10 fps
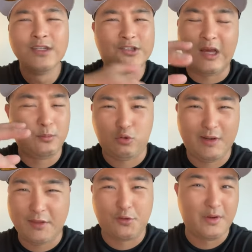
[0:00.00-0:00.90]
Psalm
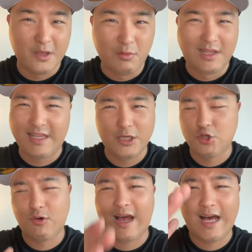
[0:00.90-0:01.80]
23, he will lead you